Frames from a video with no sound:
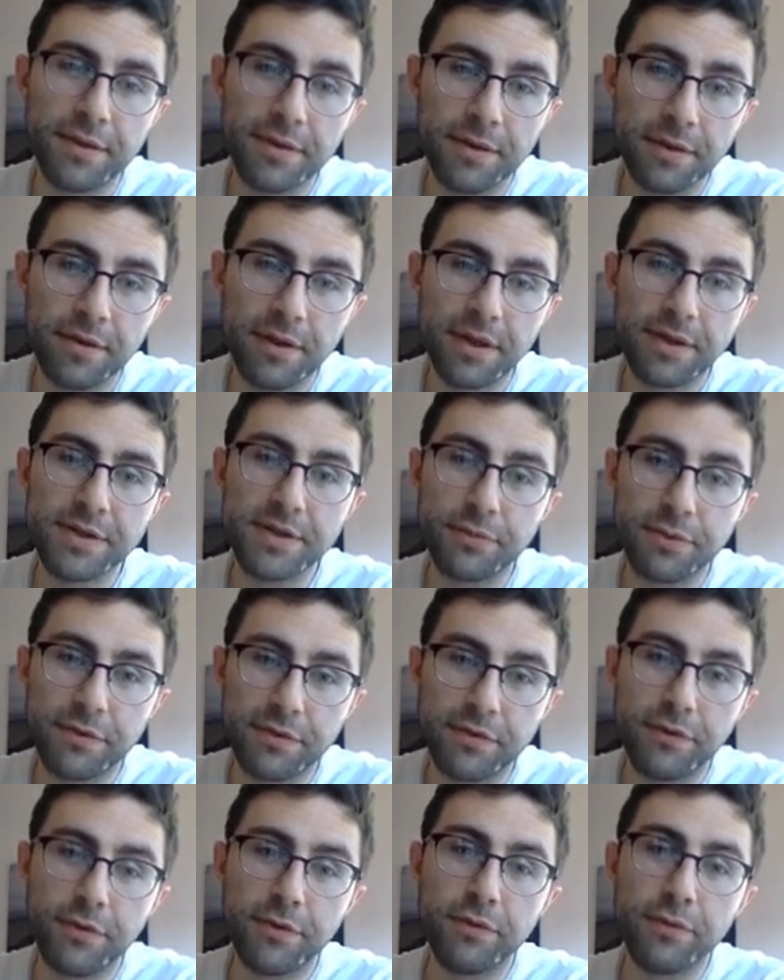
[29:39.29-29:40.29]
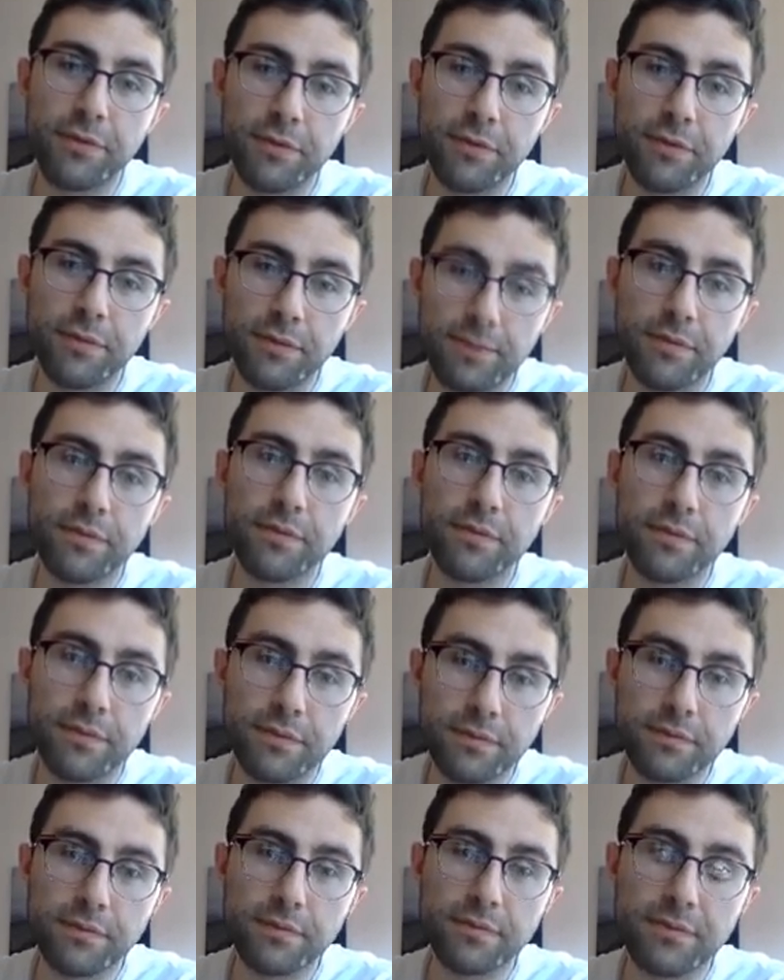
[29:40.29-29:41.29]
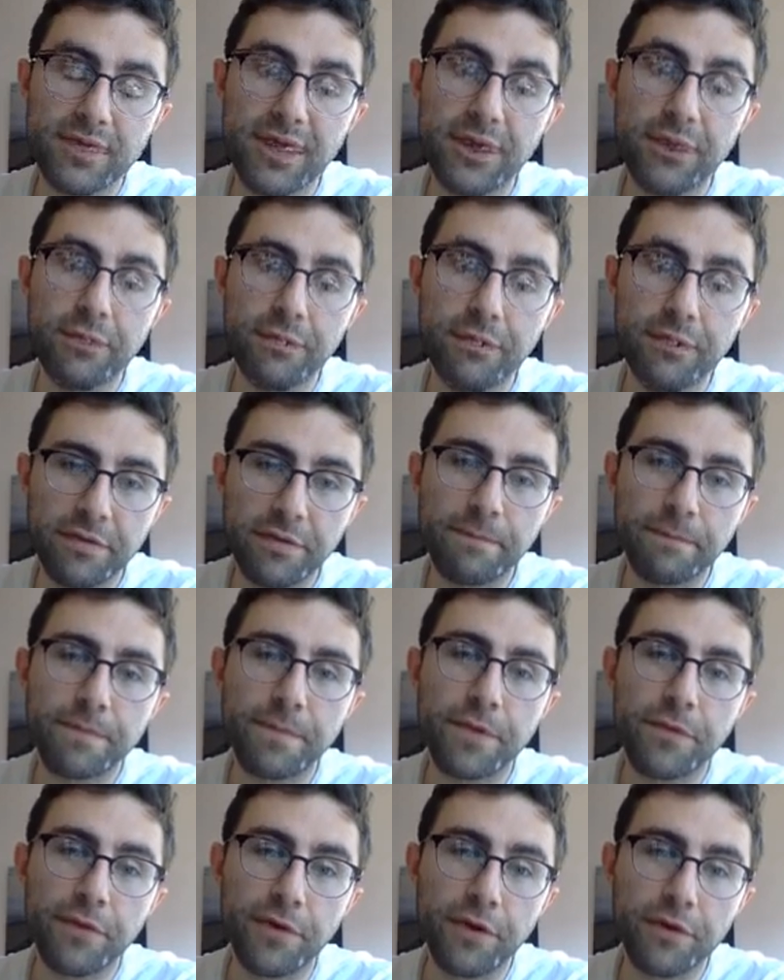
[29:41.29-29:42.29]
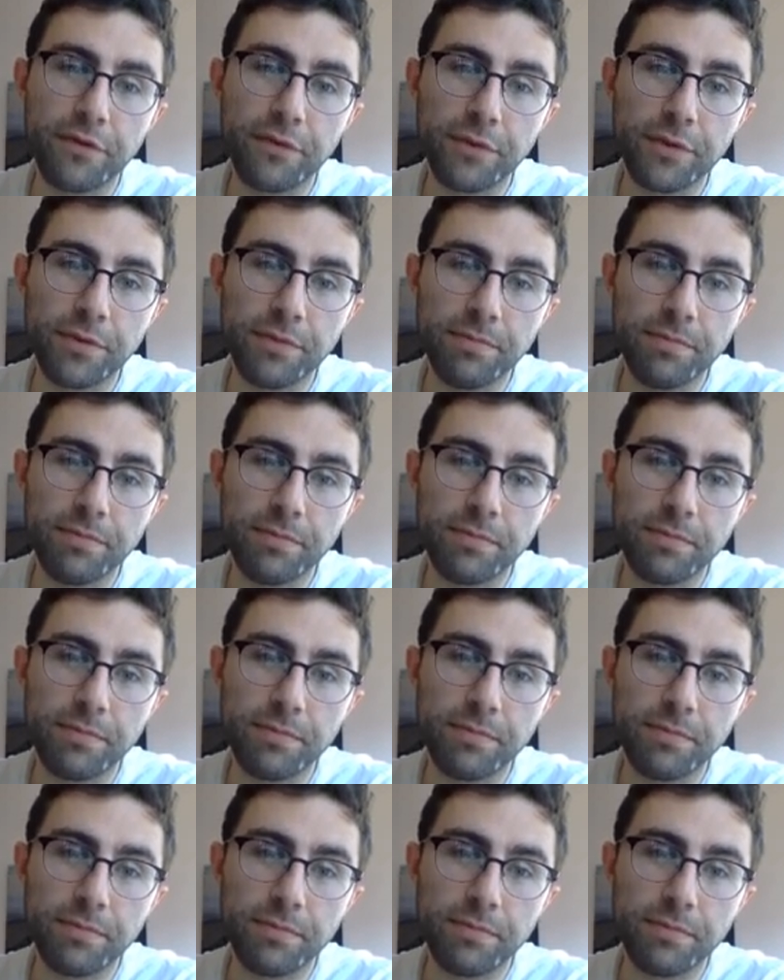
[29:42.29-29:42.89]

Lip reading: You'll end up with two terms. The first one,